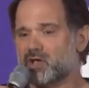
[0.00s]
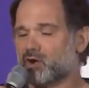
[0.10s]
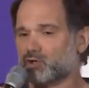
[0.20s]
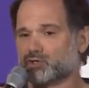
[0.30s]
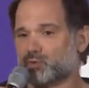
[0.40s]

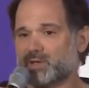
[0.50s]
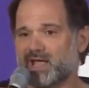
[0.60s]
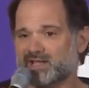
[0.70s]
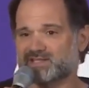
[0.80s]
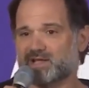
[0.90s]
Although we
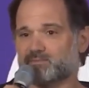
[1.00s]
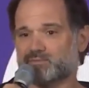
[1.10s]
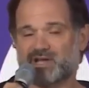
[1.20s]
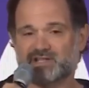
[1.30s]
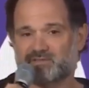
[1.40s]
had some
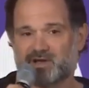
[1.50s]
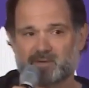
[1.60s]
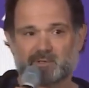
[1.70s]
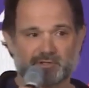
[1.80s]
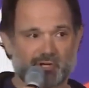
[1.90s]

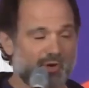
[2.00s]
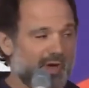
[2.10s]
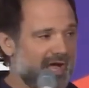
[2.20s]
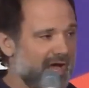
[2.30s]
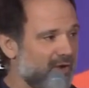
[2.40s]
transferable
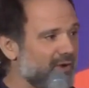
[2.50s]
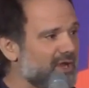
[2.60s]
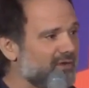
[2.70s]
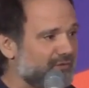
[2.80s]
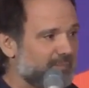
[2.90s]
know-how
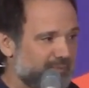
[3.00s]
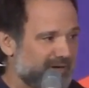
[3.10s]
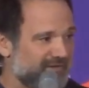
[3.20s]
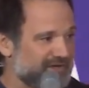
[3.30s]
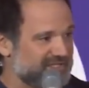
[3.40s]
from
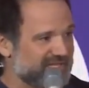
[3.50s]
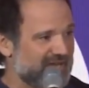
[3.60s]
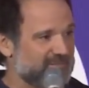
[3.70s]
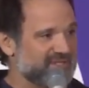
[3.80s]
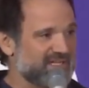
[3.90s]
previous times,